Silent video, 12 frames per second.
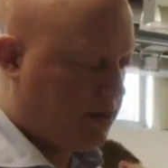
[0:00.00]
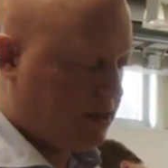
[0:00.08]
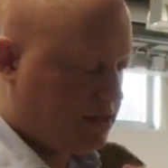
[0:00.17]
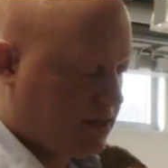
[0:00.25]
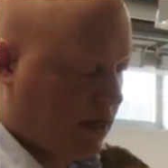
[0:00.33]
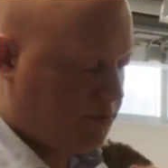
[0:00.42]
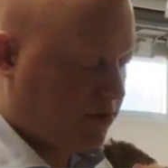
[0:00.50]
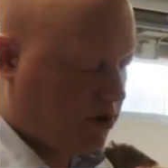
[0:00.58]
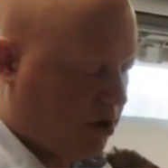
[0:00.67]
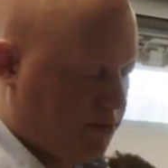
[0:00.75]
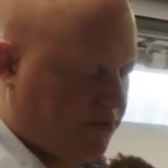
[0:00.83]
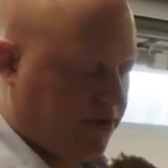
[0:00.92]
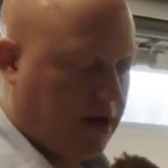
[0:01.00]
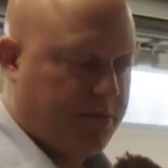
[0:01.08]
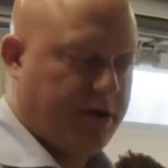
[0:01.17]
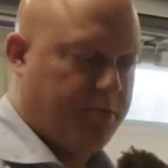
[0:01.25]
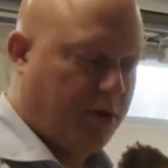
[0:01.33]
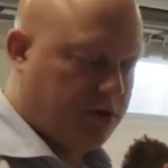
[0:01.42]
this type of carbon
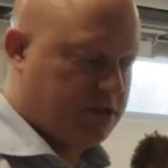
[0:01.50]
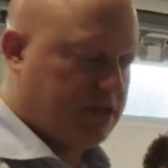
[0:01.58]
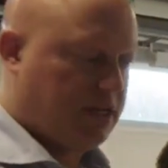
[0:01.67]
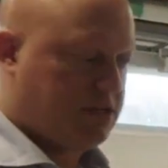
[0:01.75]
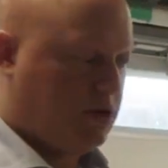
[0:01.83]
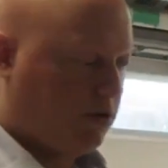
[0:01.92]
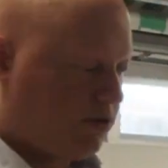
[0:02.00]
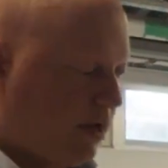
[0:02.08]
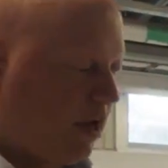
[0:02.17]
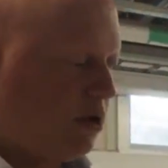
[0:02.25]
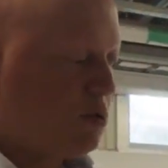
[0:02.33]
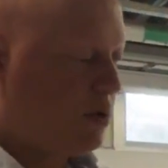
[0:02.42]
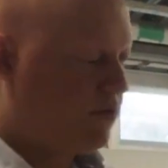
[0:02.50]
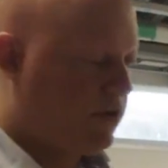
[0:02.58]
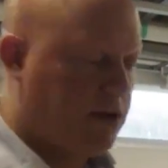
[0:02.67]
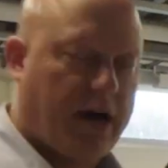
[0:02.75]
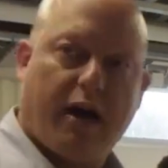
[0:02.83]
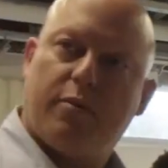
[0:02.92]
fiber and epoxy does not yellow over
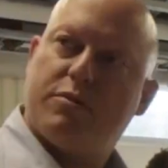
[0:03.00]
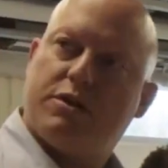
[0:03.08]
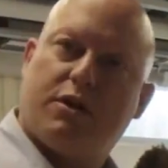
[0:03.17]
time,